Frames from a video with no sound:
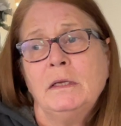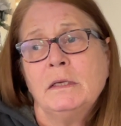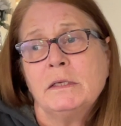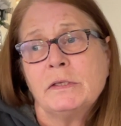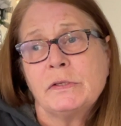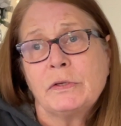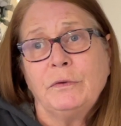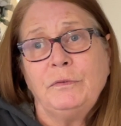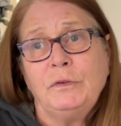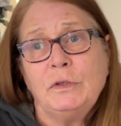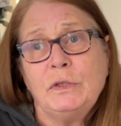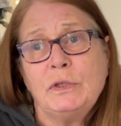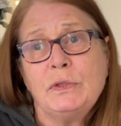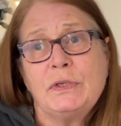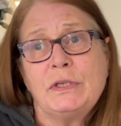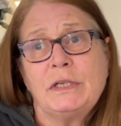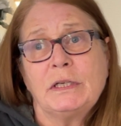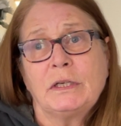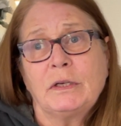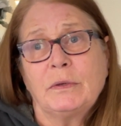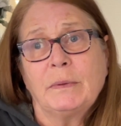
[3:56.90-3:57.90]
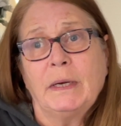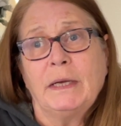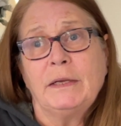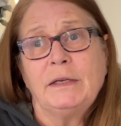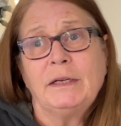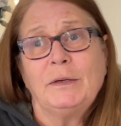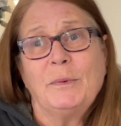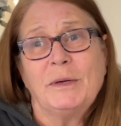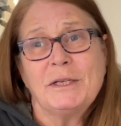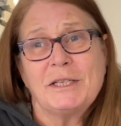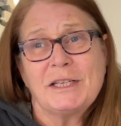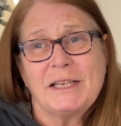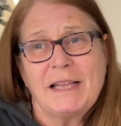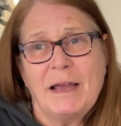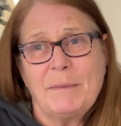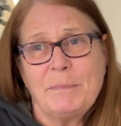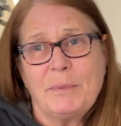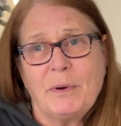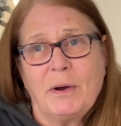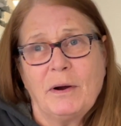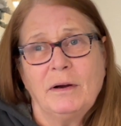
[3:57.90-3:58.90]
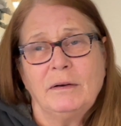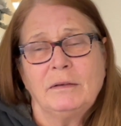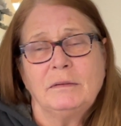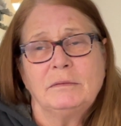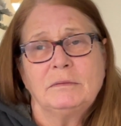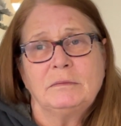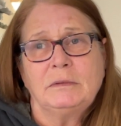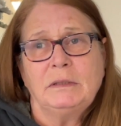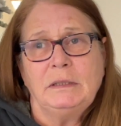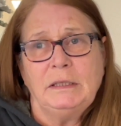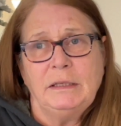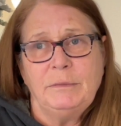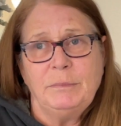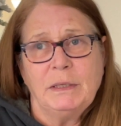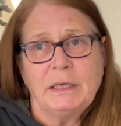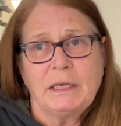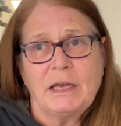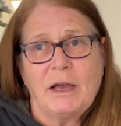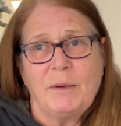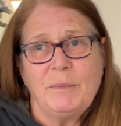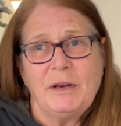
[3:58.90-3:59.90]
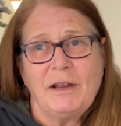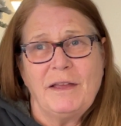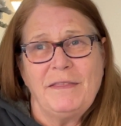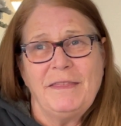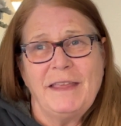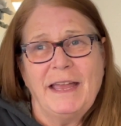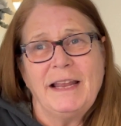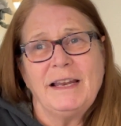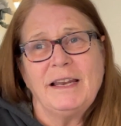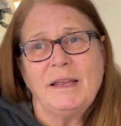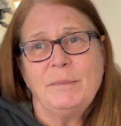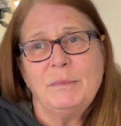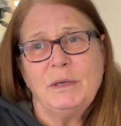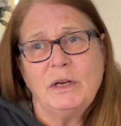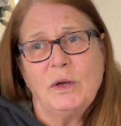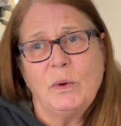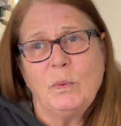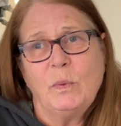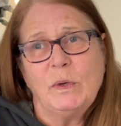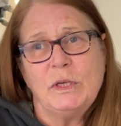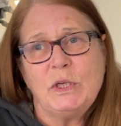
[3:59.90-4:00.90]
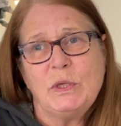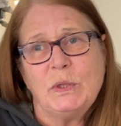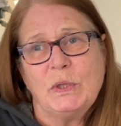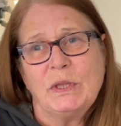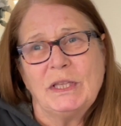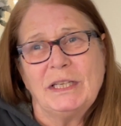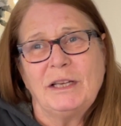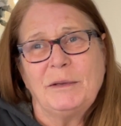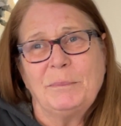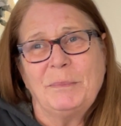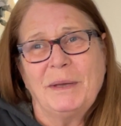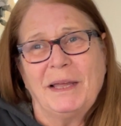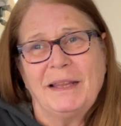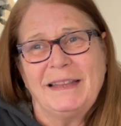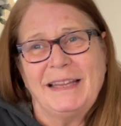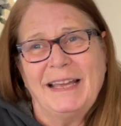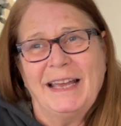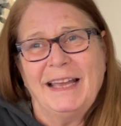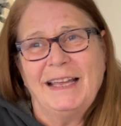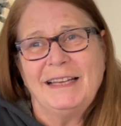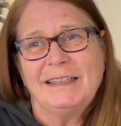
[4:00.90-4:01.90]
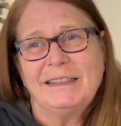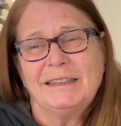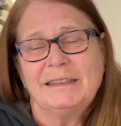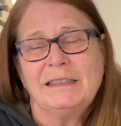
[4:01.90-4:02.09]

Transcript: So if you do stick around and watch that part, leave me a comment on that. Let me know what you think about that.